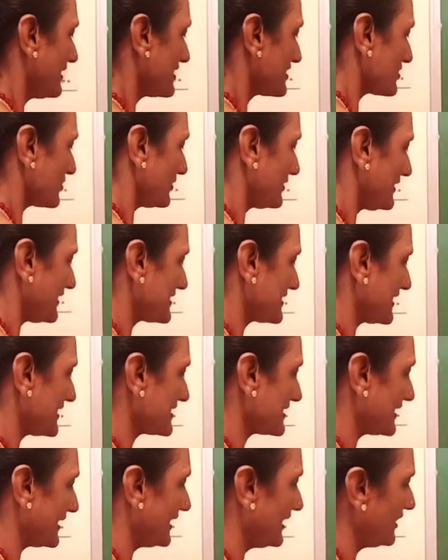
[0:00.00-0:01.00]
so this
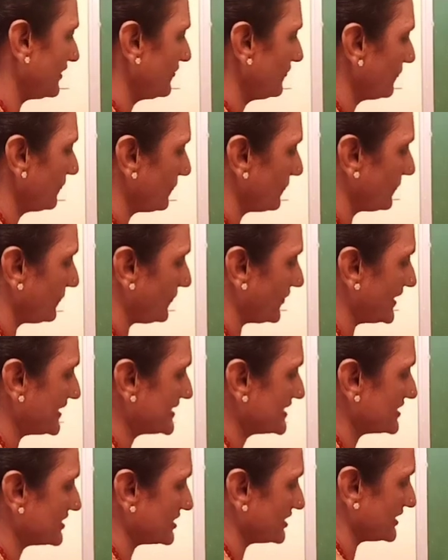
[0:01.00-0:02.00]
is the
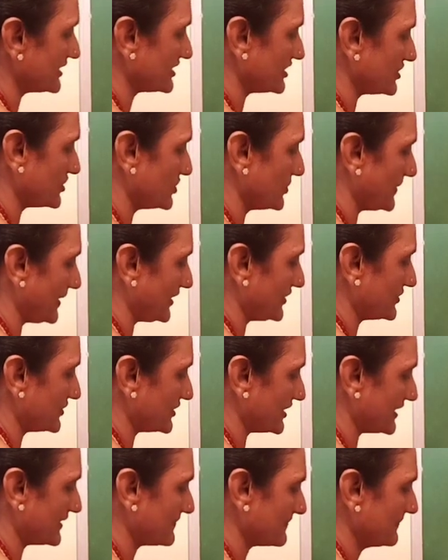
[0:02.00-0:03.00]
first
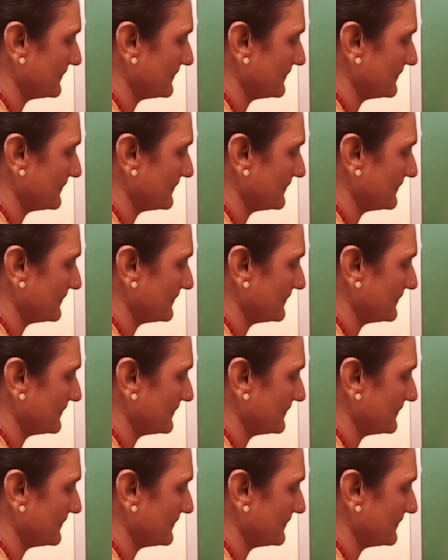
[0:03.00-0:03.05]
situation.